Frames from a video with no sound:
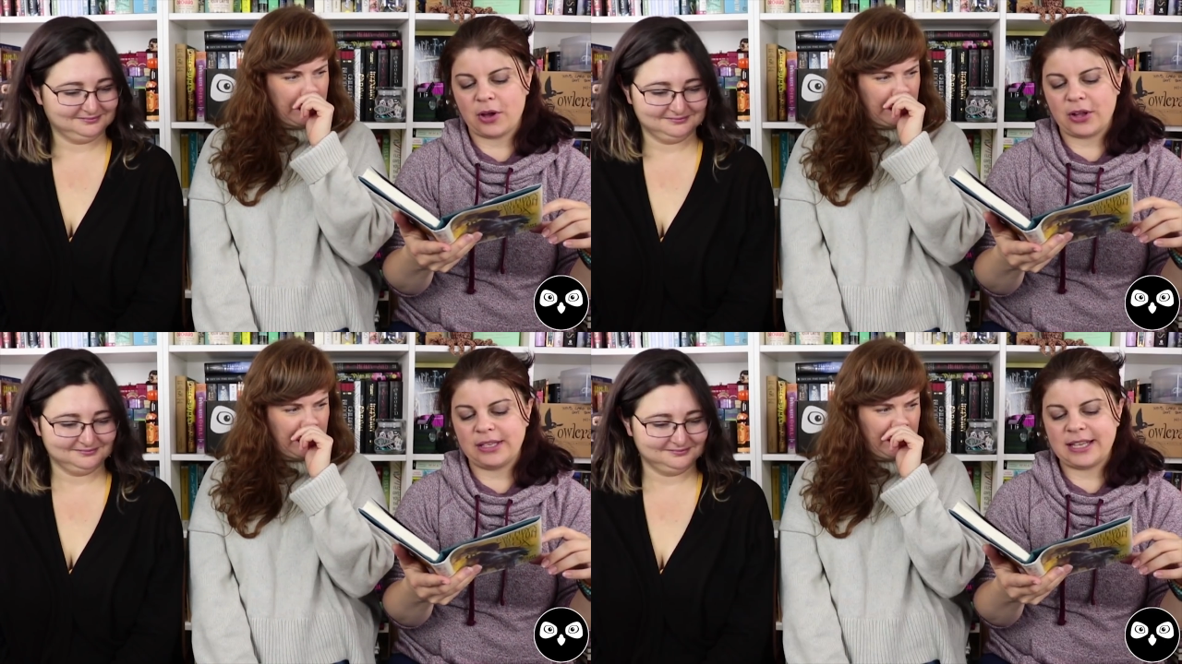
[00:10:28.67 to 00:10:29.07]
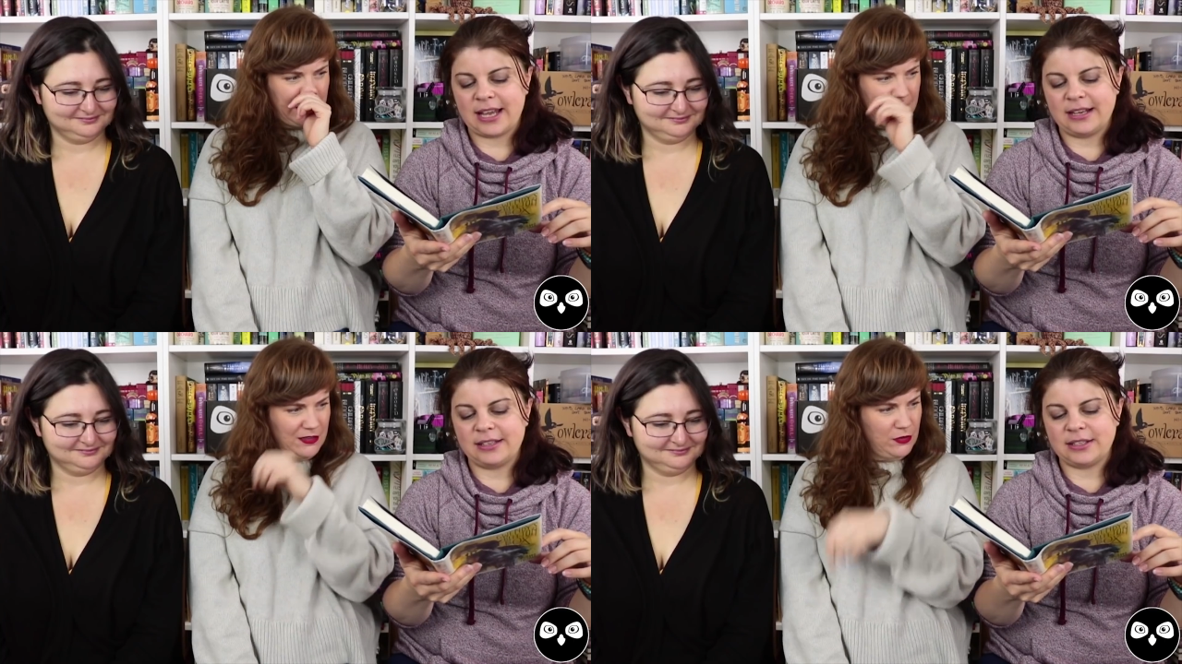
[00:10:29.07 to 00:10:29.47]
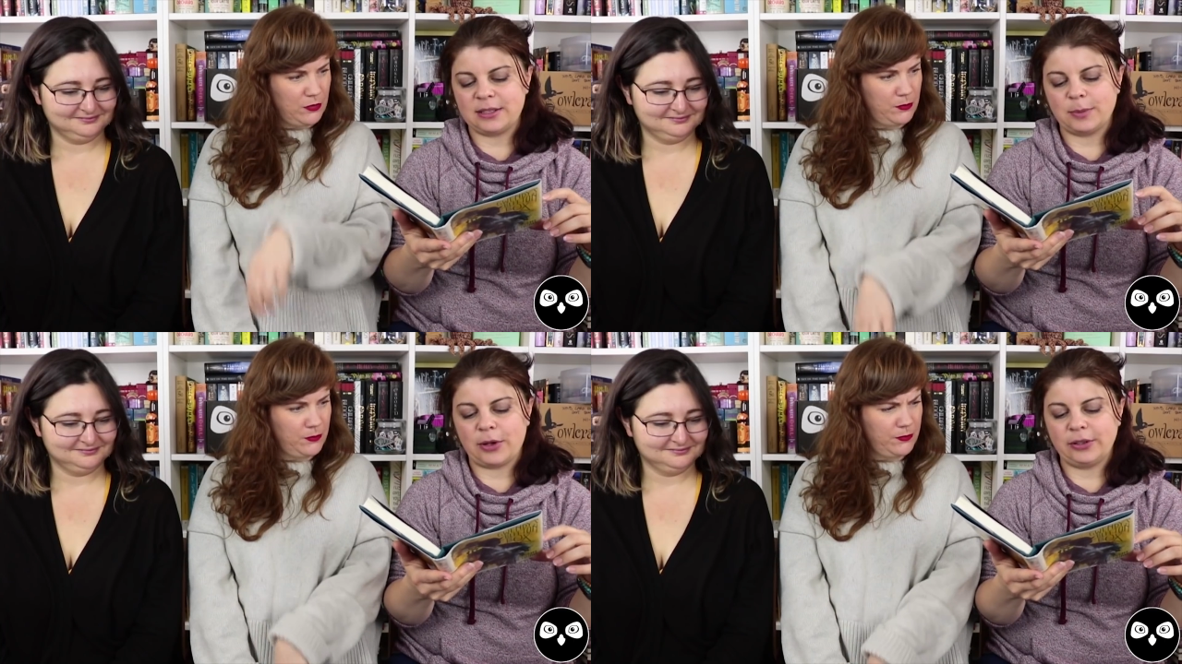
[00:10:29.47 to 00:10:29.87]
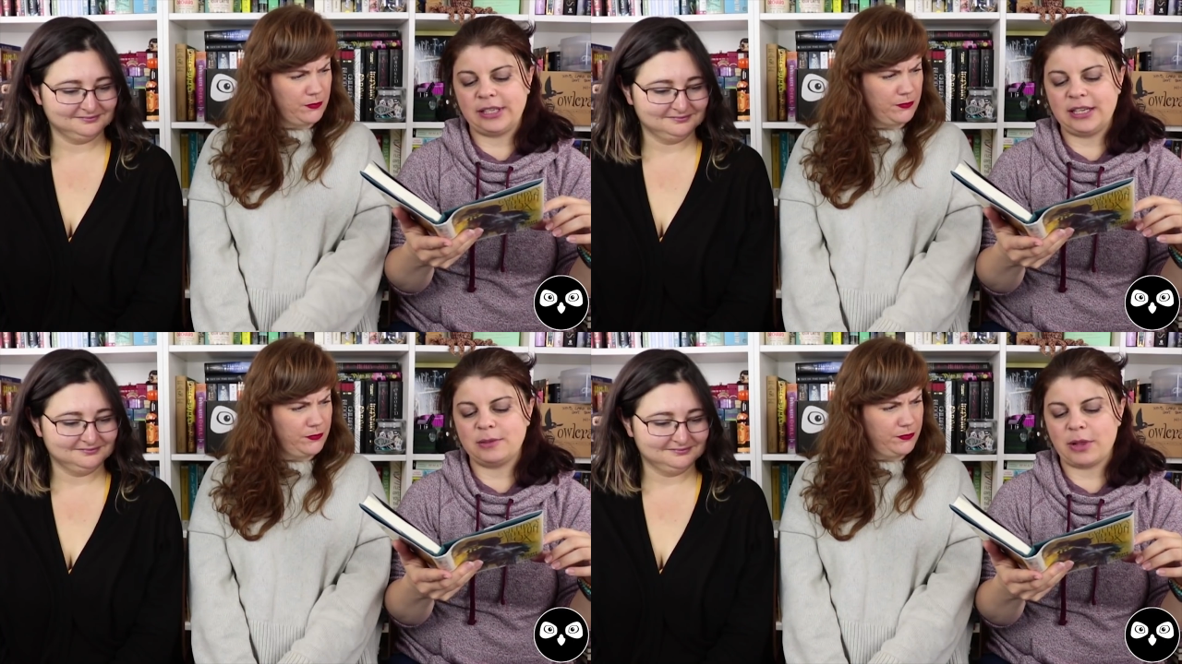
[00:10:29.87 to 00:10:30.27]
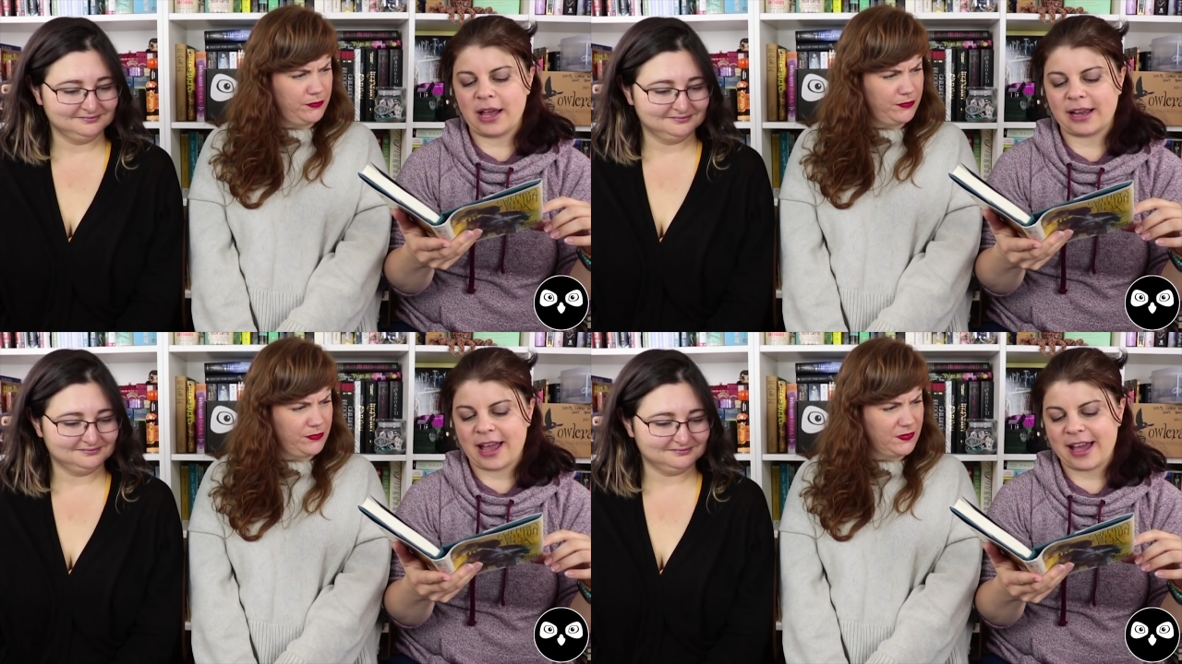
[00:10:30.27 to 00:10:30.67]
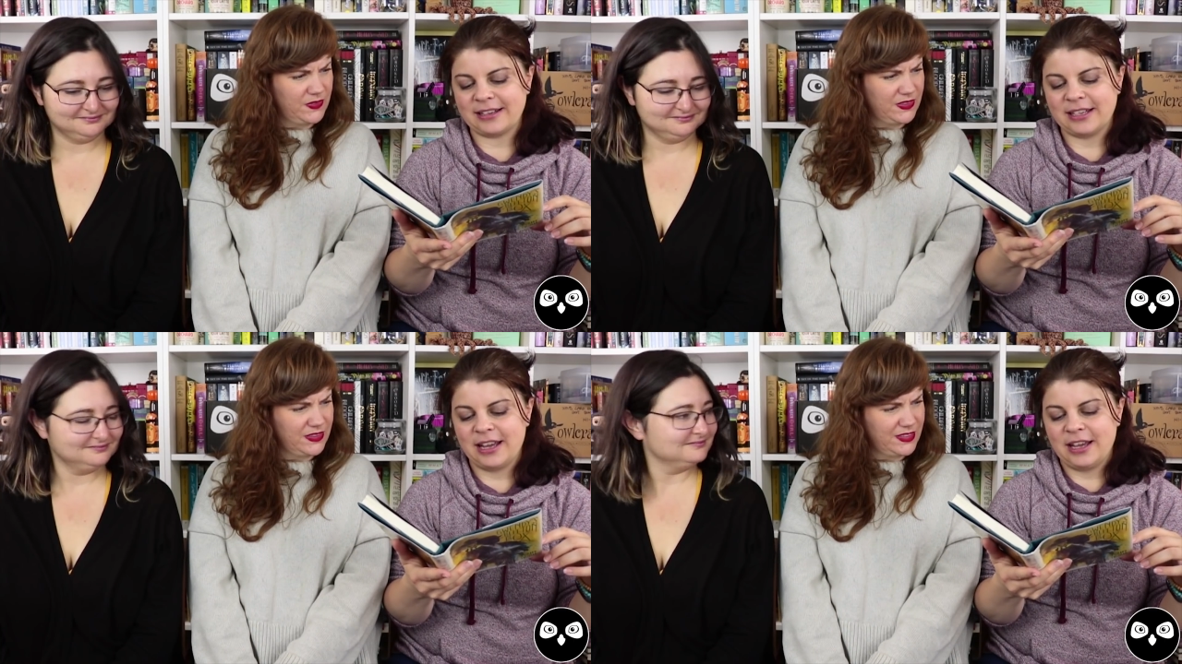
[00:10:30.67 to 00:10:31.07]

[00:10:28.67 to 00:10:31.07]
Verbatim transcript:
Speaker 1: On his head is a small, neat black hat.